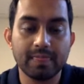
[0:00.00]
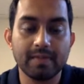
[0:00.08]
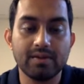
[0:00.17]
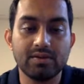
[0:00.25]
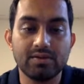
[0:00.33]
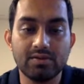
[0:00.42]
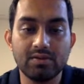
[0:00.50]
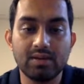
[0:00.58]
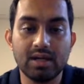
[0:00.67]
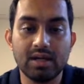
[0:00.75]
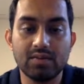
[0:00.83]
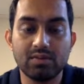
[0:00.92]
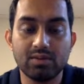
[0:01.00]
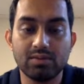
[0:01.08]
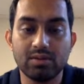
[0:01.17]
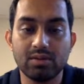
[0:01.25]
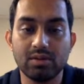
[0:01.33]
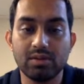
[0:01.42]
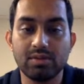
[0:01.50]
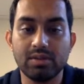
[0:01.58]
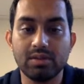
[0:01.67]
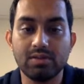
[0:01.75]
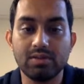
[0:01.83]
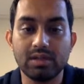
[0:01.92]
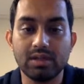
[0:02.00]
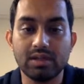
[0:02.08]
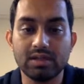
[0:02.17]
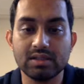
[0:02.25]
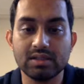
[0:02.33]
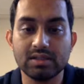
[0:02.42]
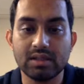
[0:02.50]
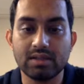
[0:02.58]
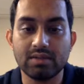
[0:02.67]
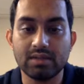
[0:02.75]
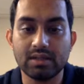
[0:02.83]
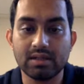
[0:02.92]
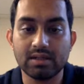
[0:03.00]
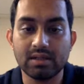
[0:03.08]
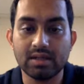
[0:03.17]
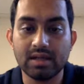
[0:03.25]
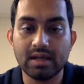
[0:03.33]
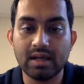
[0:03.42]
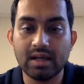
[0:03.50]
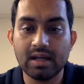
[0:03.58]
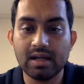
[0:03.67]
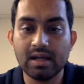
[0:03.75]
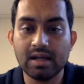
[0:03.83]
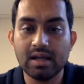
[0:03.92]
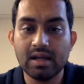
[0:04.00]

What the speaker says: to do that, what we are going to be doing is right click again,